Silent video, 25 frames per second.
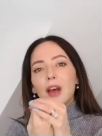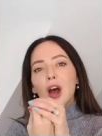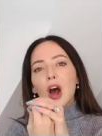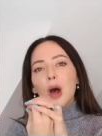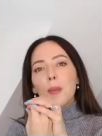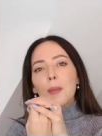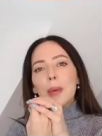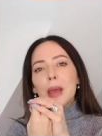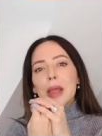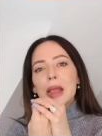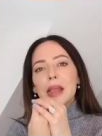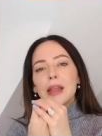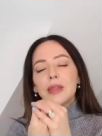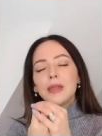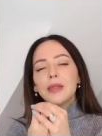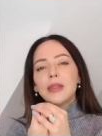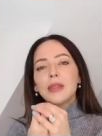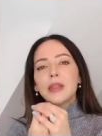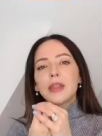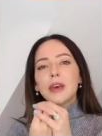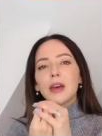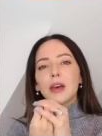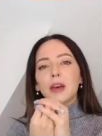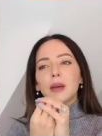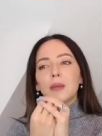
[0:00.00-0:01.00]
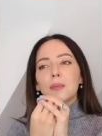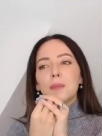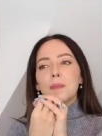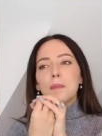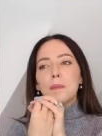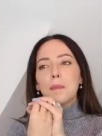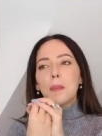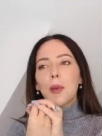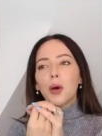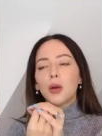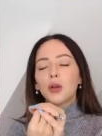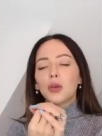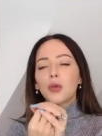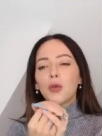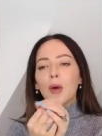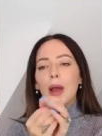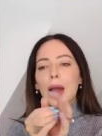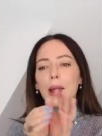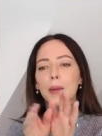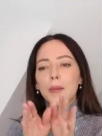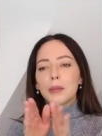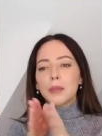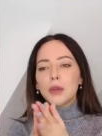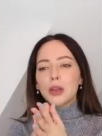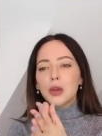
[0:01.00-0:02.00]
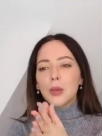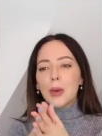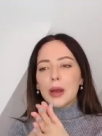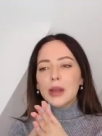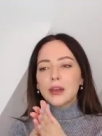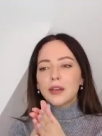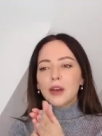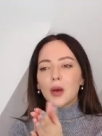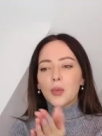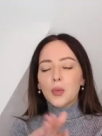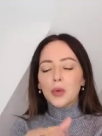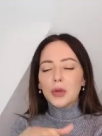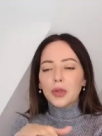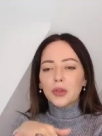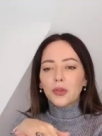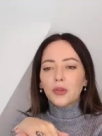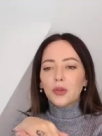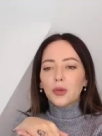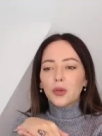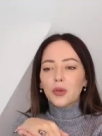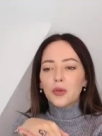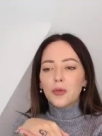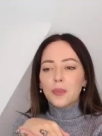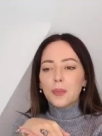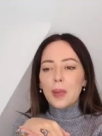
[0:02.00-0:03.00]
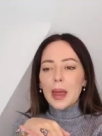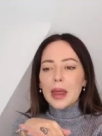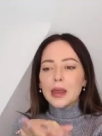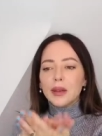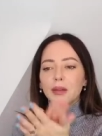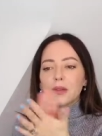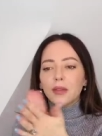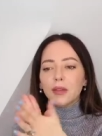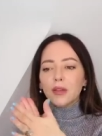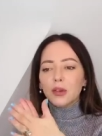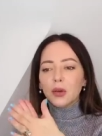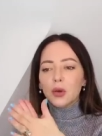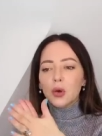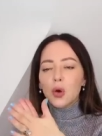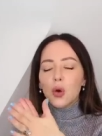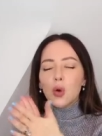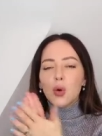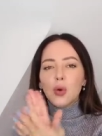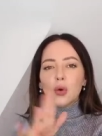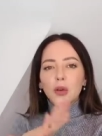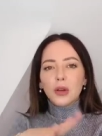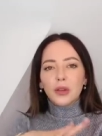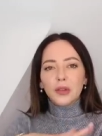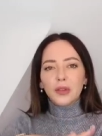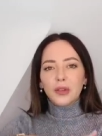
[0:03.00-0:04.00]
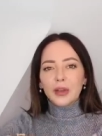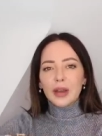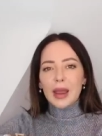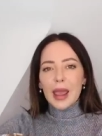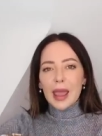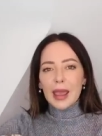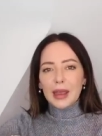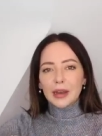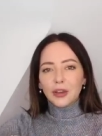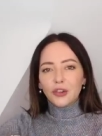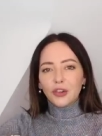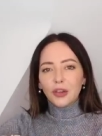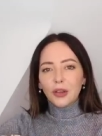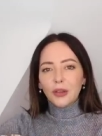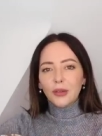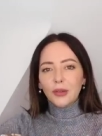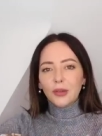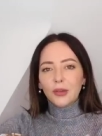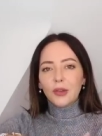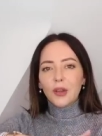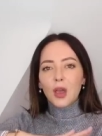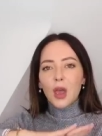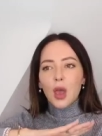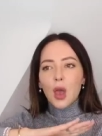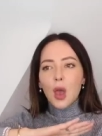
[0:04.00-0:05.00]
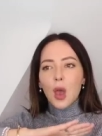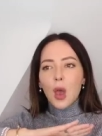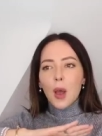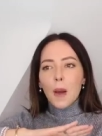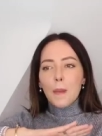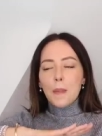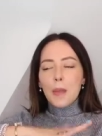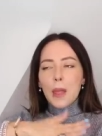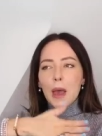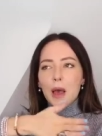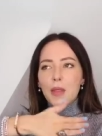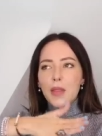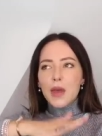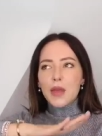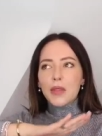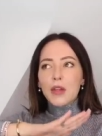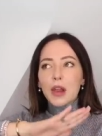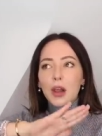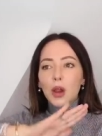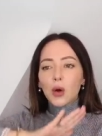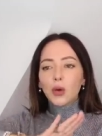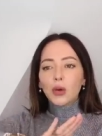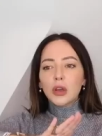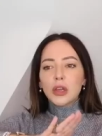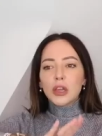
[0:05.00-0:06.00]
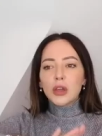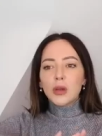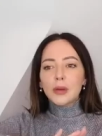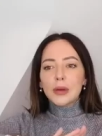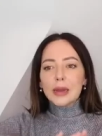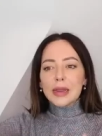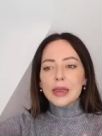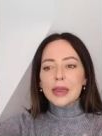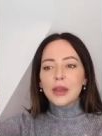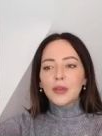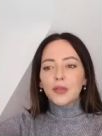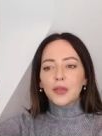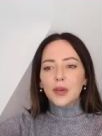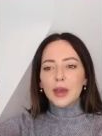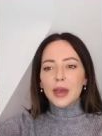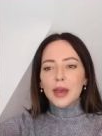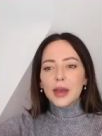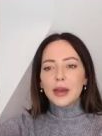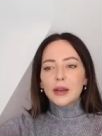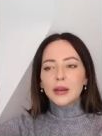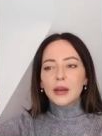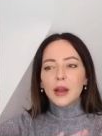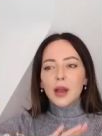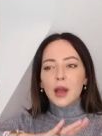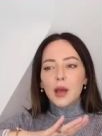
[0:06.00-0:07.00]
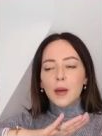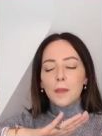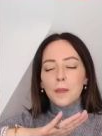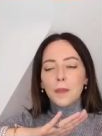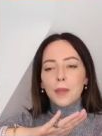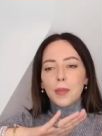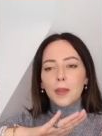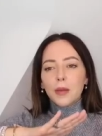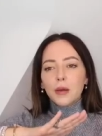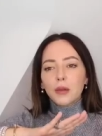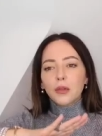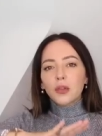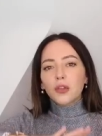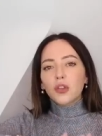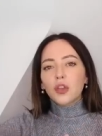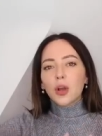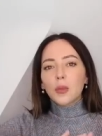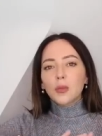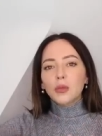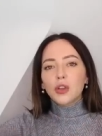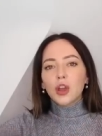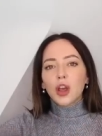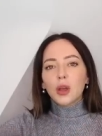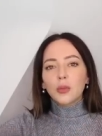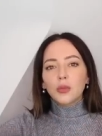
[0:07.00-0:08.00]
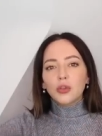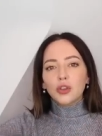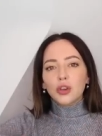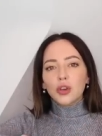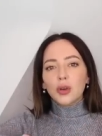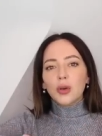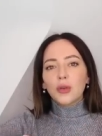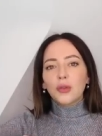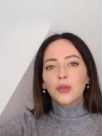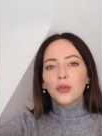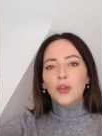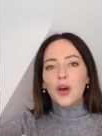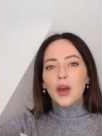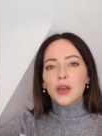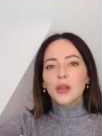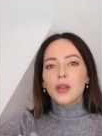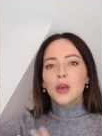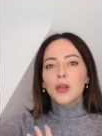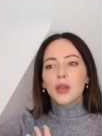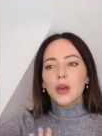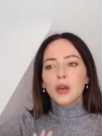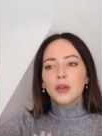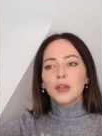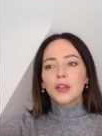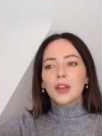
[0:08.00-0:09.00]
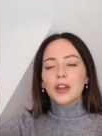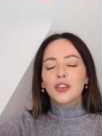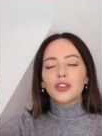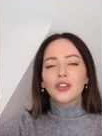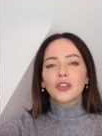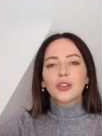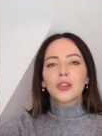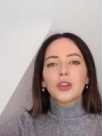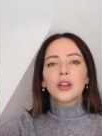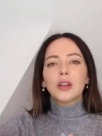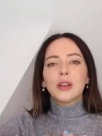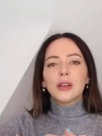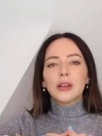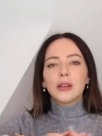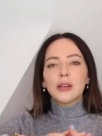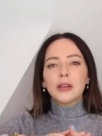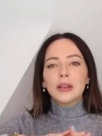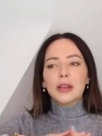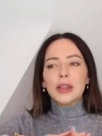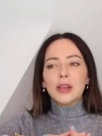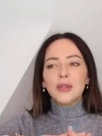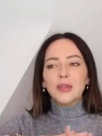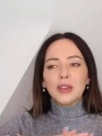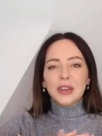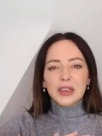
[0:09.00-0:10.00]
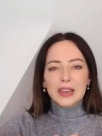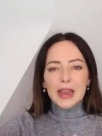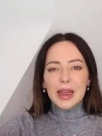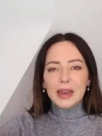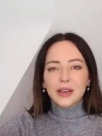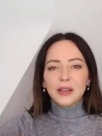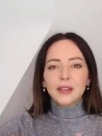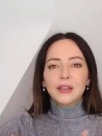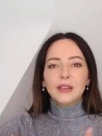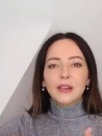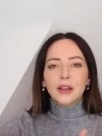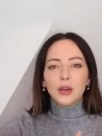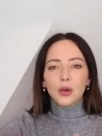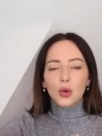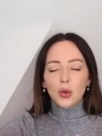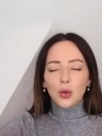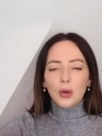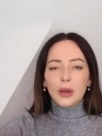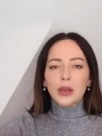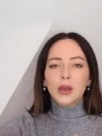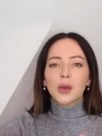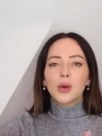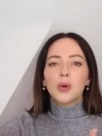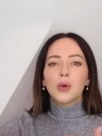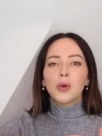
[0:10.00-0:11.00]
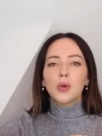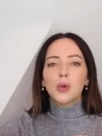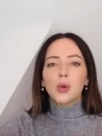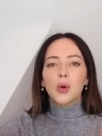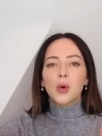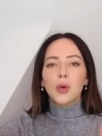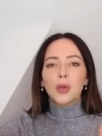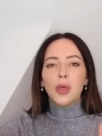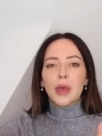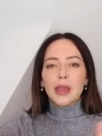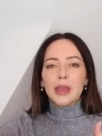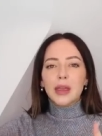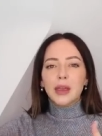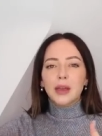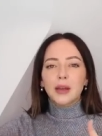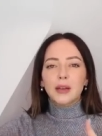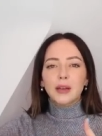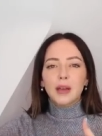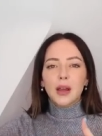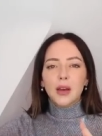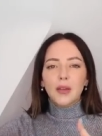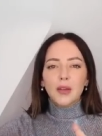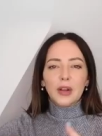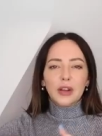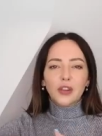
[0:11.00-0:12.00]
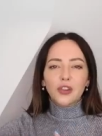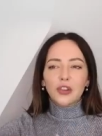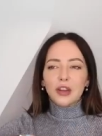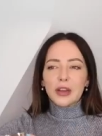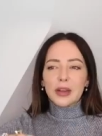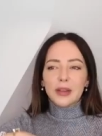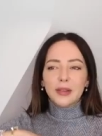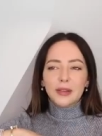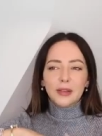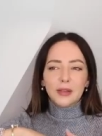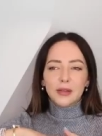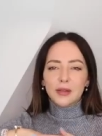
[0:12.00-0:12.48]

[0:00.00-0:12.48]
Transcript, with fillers: up in the monogram, you end up with sort of bends and corners and edges, and then the longer you leave it, sometimes you can find that those edges can leave a dent, a crinkle, or they can eventually